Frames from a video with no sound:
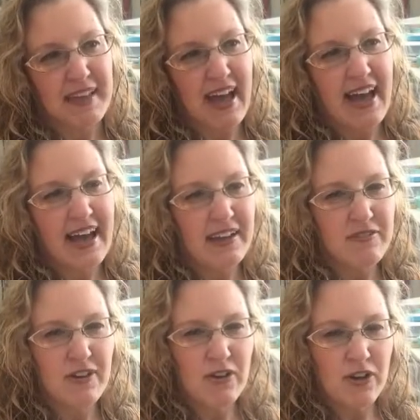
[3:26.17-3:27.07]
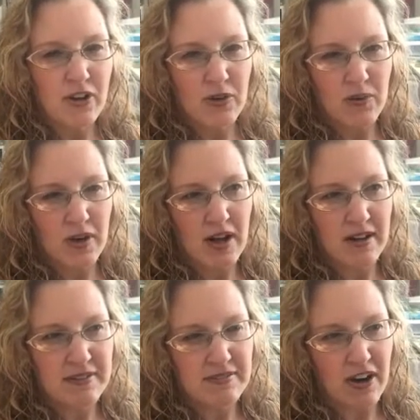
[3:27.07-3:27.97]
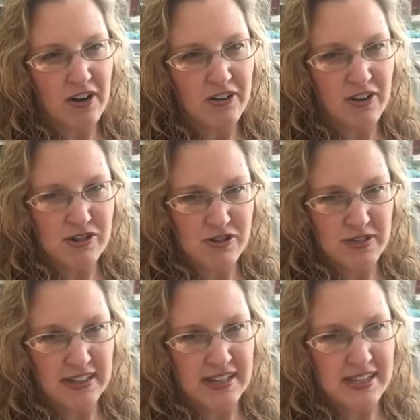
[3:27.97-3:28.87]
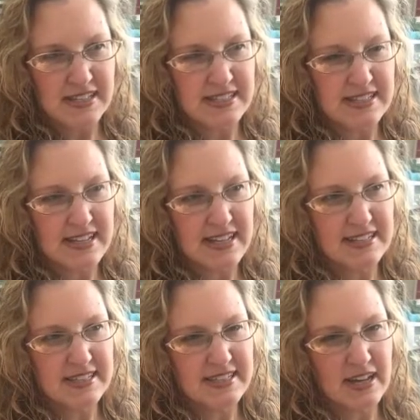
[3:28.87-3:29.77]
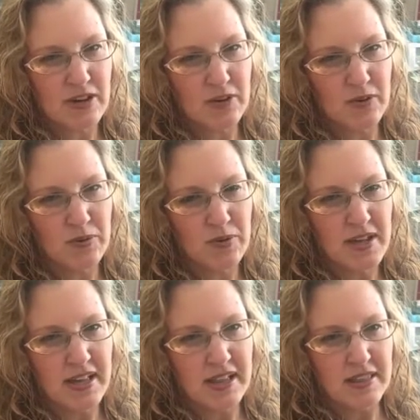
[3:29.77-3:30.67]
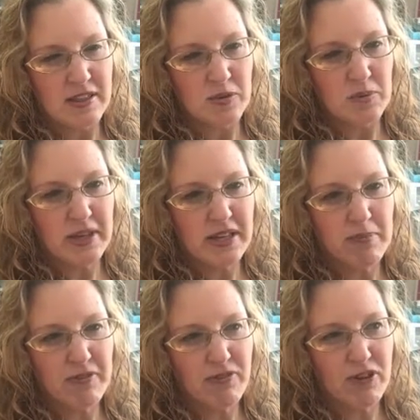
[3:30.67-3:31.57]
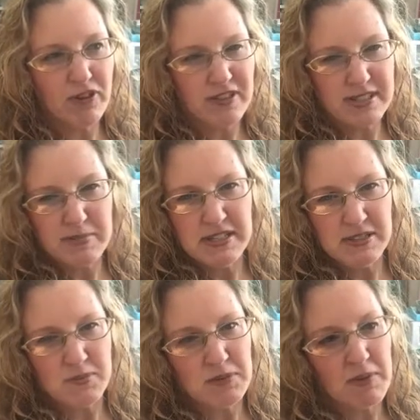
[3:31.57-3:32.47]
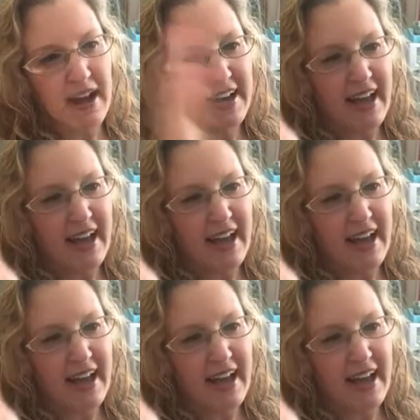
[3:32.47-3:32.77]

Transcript: I had a photo of our grocery list. And so the week before Christmas, we write